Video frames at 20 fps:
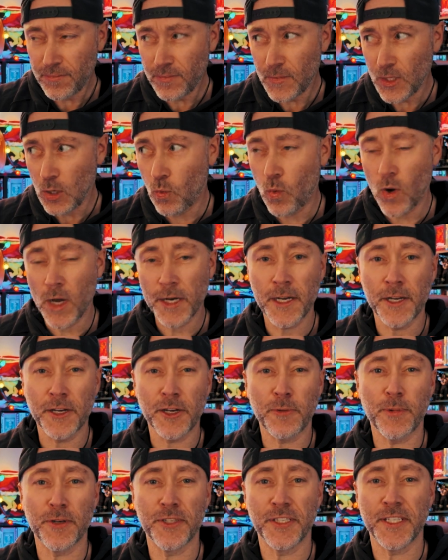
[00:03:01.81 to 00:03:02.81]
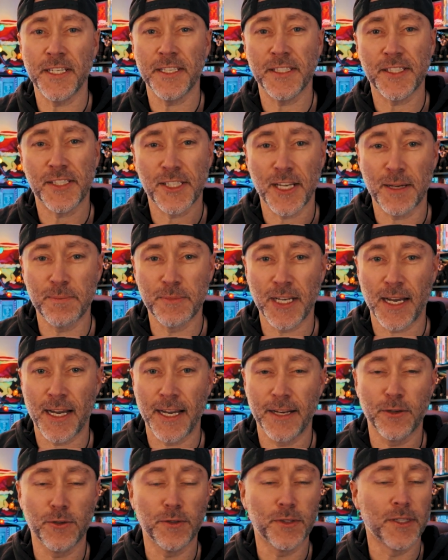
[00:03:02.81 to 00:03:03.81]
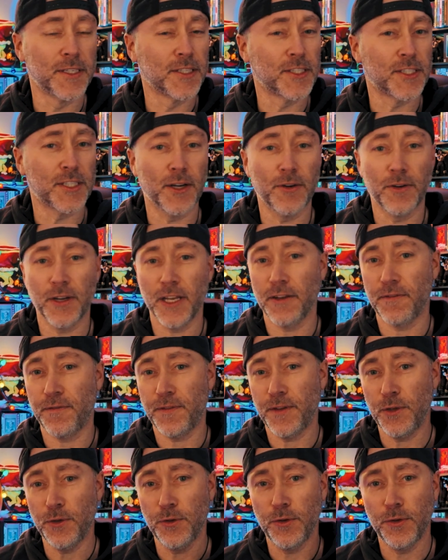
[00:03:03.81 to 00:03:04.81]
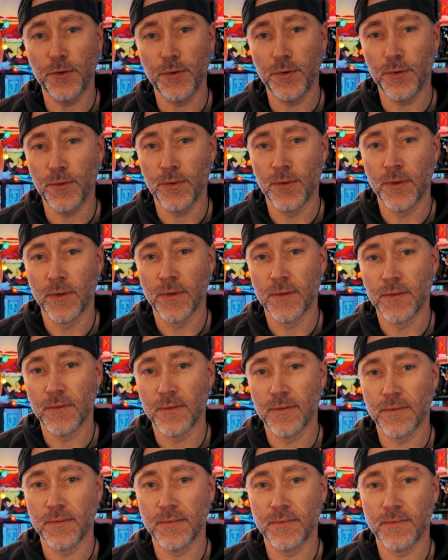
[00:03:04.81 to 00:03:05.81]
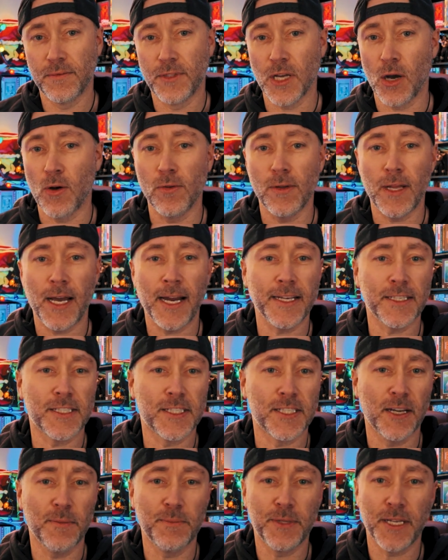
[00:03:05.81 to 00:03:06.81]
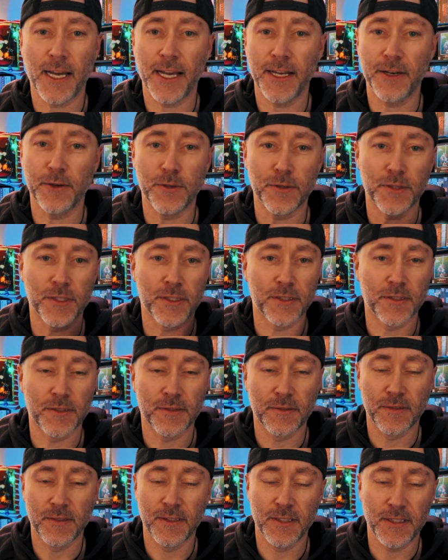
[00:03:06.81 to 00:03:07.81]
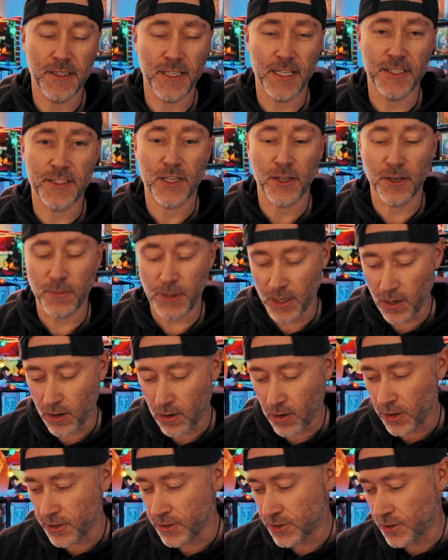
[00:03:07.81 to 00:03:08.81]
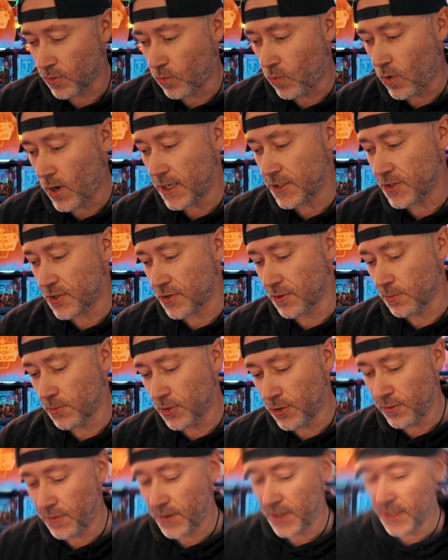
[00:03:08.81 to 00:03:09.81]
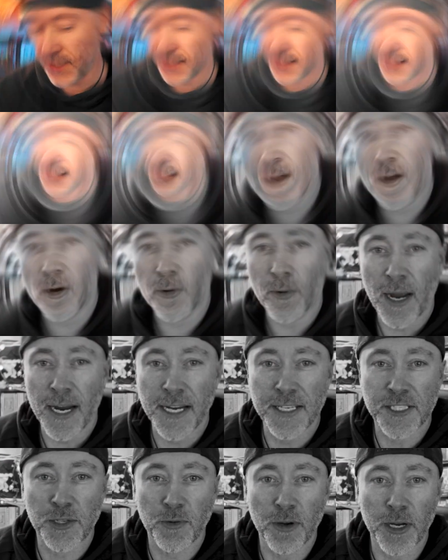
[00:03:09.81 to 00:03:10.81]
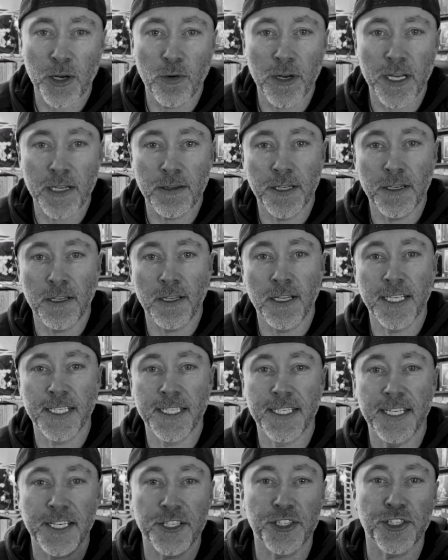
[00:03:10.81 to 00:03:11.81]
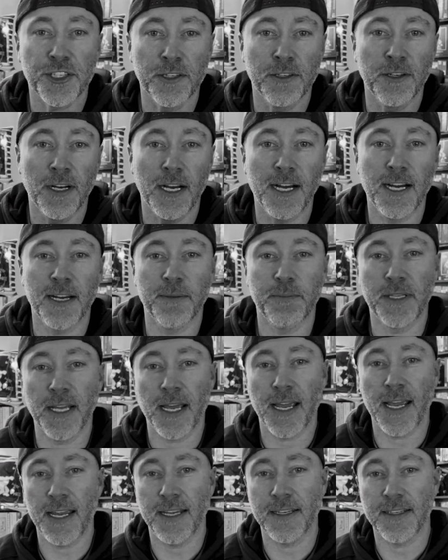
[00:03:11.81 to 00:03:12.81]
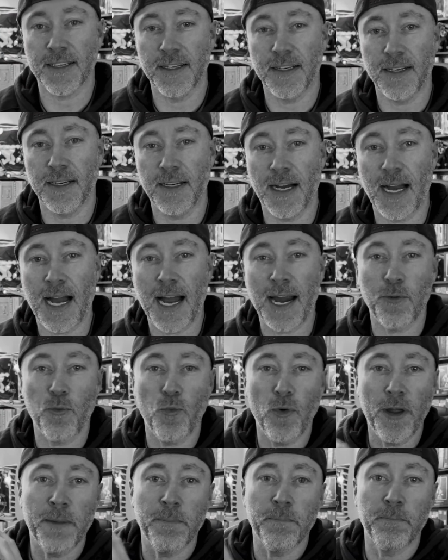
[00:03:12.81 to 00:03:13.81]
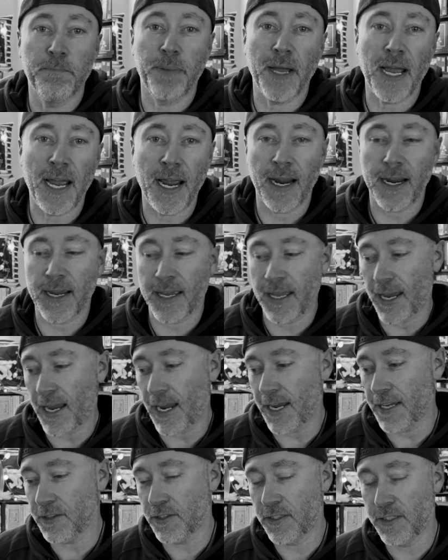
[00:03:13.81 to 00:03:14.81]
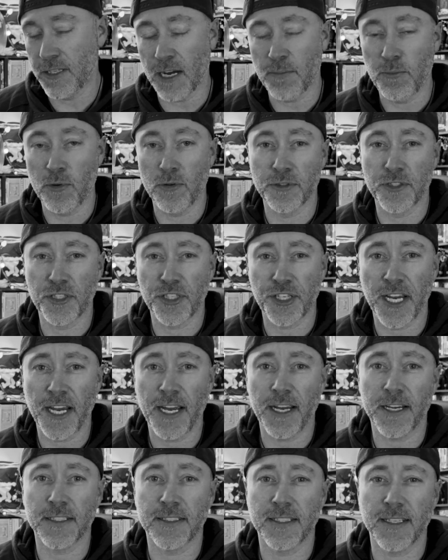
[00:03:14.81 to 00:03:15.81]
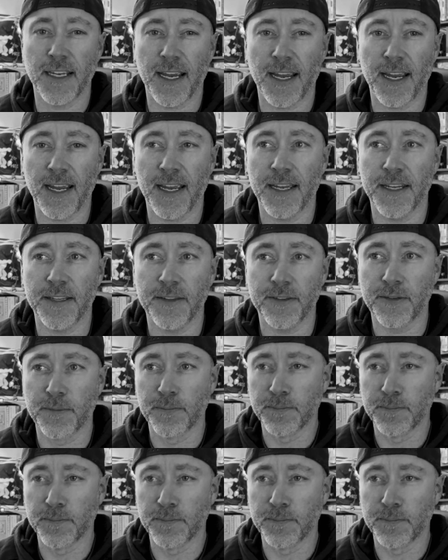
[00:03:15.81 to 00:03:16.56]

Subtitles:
100% subtitled. So if you don't like subtitles, it's going to be hard to watch the movie. All right, so a quick little additional update. I went back and double checked, and